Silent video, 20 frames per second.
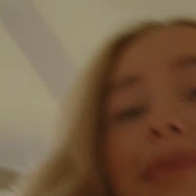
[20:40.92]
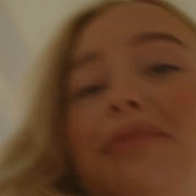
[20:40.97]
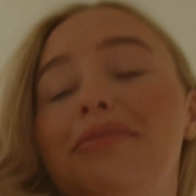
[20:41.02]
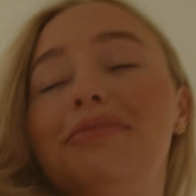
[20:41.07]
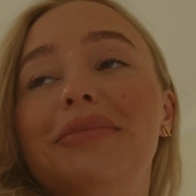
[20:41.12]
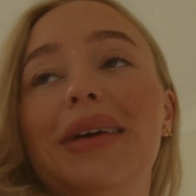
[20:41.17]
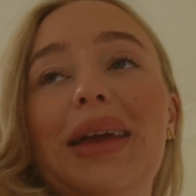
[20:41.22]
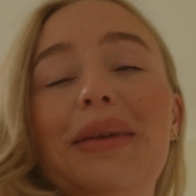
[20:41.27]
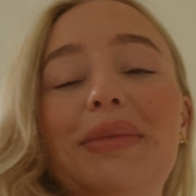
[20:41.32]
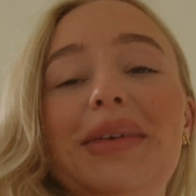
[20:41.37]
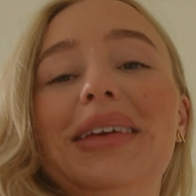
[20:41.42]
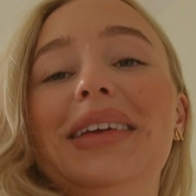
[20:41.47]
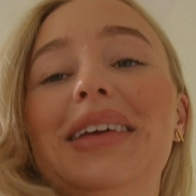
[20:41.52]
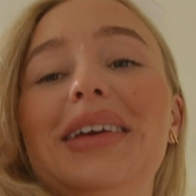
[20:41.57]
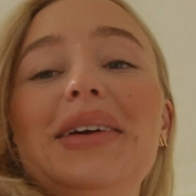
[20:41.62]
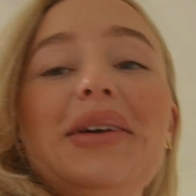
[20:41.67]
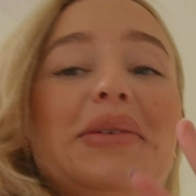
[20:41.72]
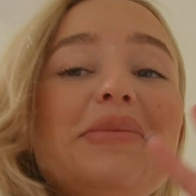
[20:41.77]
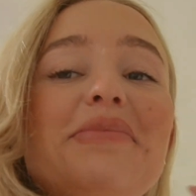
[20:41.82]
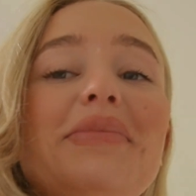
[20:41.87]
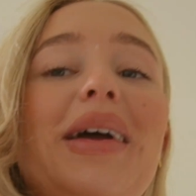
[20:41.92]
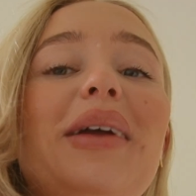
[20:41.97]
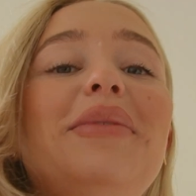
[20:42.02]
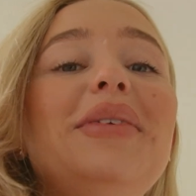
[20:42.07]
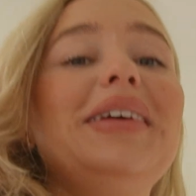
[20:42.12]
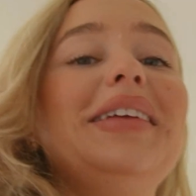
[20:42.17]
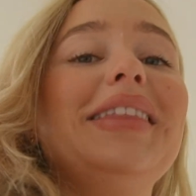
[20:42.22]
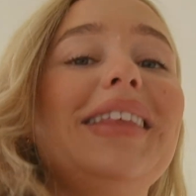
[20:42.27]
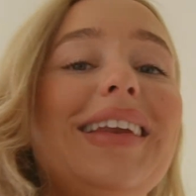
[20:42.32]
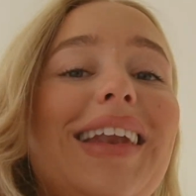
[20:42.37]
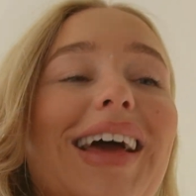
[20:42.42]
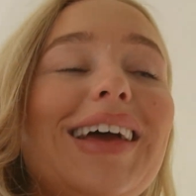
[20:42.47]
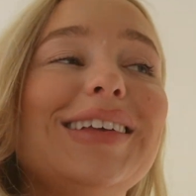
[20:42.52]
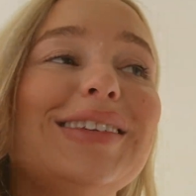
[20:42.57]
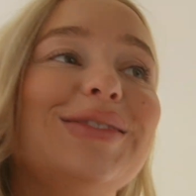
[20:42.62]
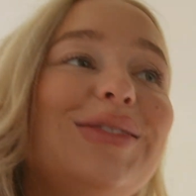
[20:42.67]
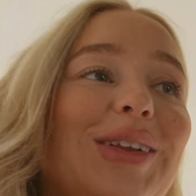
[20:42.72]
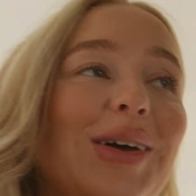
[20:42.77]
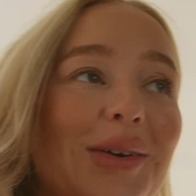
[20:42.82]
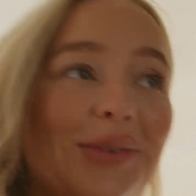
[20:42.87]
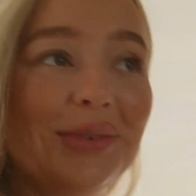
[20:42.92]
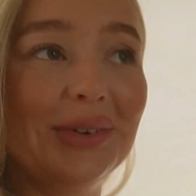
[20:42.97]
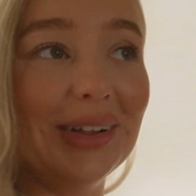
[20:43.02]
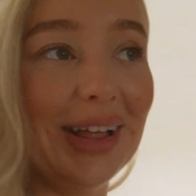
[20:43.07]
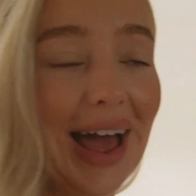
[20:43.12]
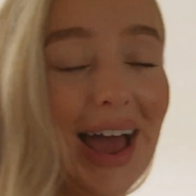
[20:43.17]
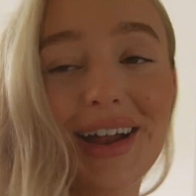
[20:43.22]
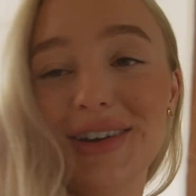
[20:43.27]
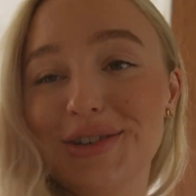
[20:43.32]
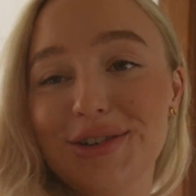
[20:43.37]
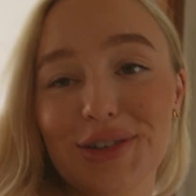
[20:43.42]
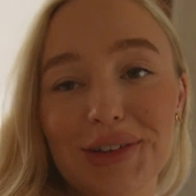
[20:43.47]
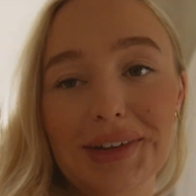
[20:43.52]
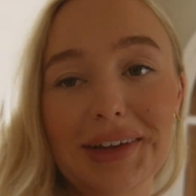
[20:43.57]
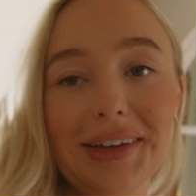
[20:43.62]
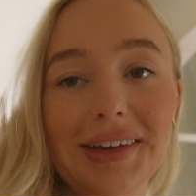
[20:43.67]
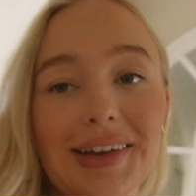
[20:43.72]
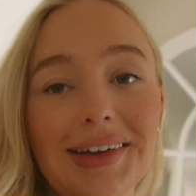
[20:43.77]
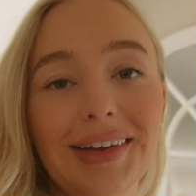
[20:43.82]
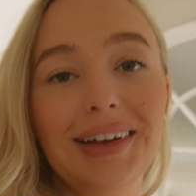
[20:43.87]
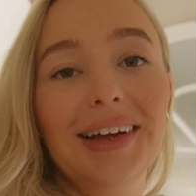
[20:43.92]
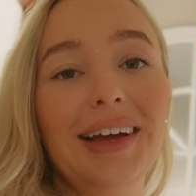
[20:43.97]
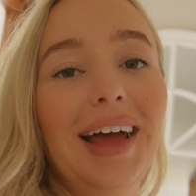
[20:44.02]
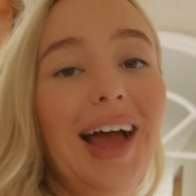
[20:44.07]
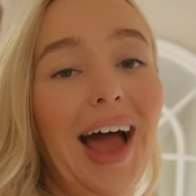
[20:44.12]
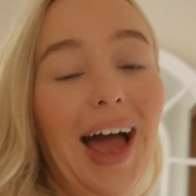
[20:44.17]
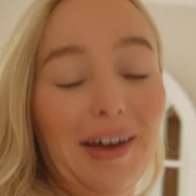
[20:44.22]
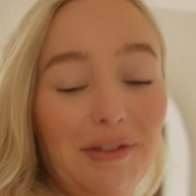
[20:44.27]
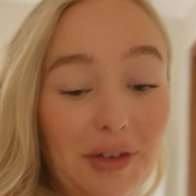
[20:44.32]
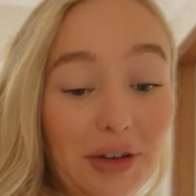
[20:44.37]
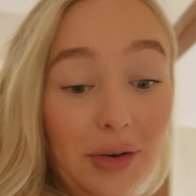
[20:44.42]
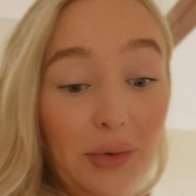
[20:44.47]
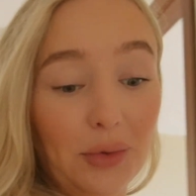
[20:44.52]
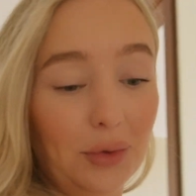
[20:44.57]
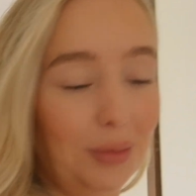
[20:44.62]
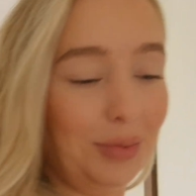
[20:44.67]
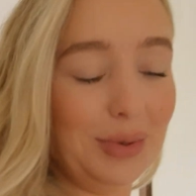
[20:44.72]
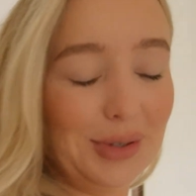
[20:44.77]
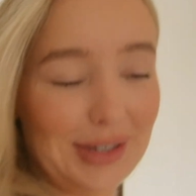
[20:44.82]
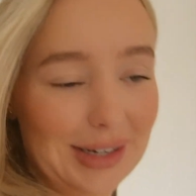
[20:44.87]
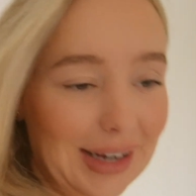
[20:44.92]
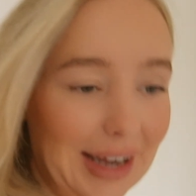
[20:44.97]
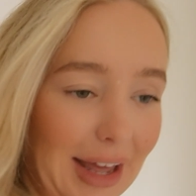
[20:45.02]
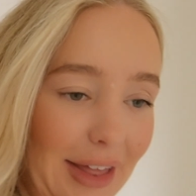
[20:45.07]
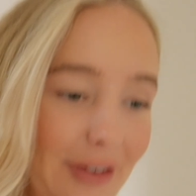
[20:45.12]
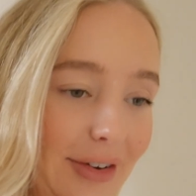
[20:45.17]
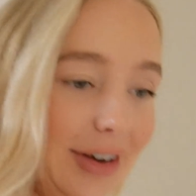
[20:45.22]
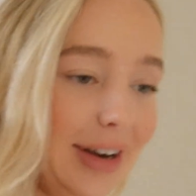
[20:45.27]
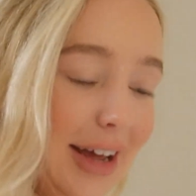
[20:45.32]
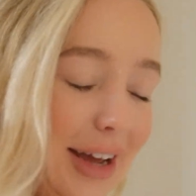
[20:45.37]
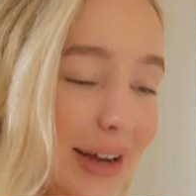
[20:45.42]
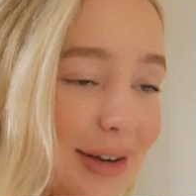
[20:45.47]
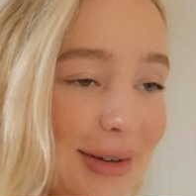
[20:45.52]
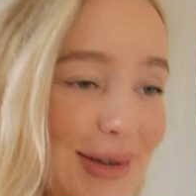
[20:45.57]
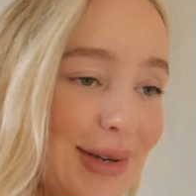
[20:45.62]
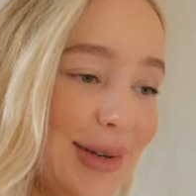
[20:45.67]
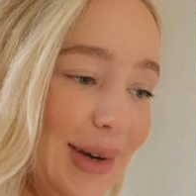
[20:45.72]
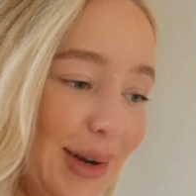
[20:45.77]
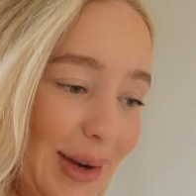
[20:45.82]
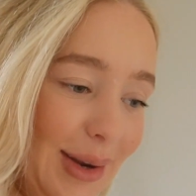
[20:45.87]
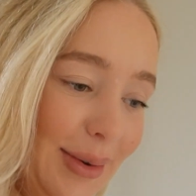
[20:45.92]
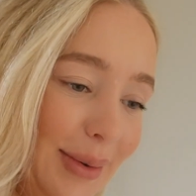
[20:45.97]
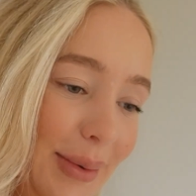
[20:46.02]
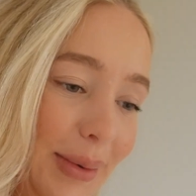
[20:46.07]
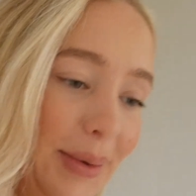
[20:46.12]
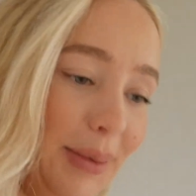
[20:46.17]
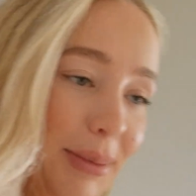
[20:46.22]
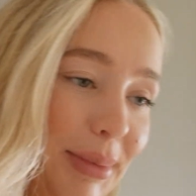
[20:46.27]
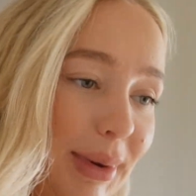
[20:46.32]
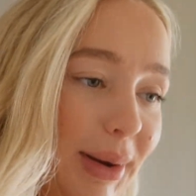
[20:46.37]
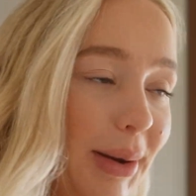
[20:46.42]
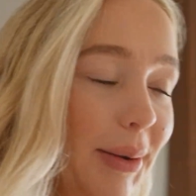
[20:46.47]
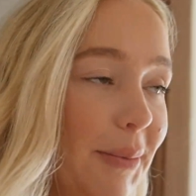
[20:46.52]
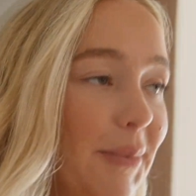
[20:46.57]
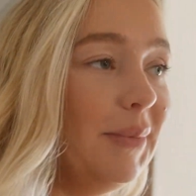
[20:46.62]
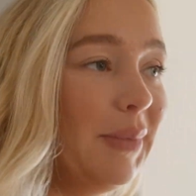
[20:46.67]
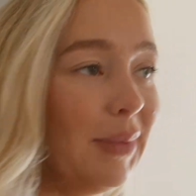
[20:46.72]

maybe in the next vlog we'll actually have it all put together and I can show you all. But